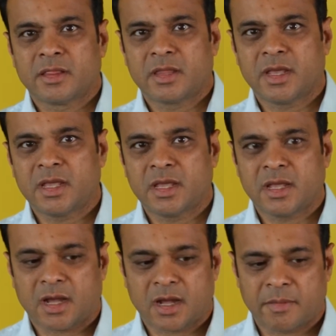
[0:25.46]
The
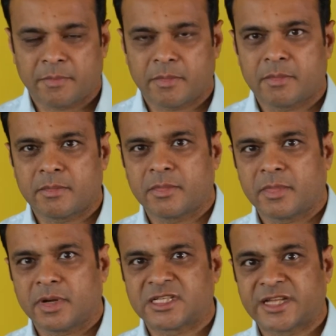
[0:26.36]

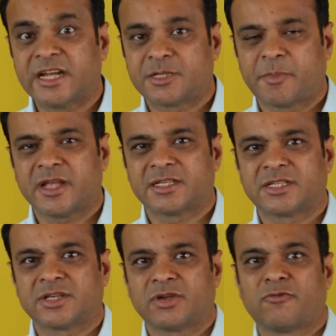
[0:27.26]
state
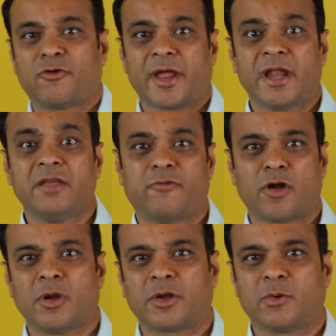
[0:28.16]
space for any
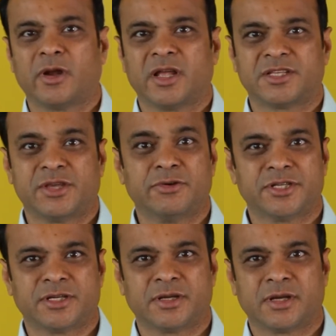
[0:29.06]
formal tool is
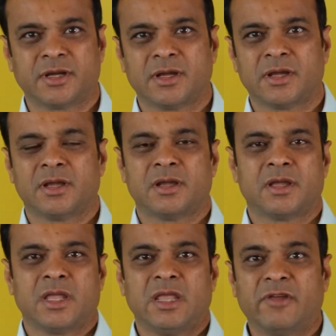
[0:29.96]
huge.
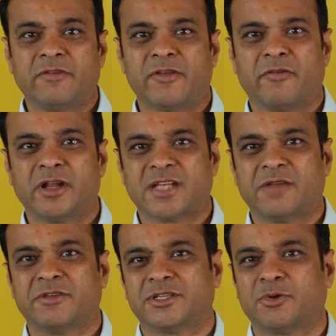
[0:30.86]
Even if you have a
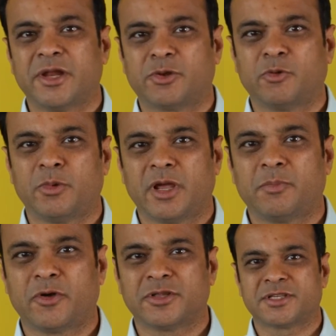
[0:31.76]
design which is only 2
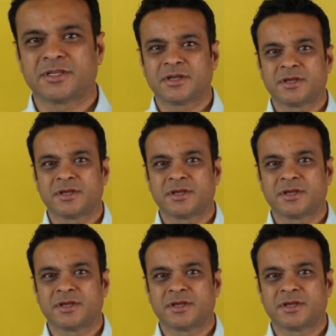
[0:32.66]
inputs,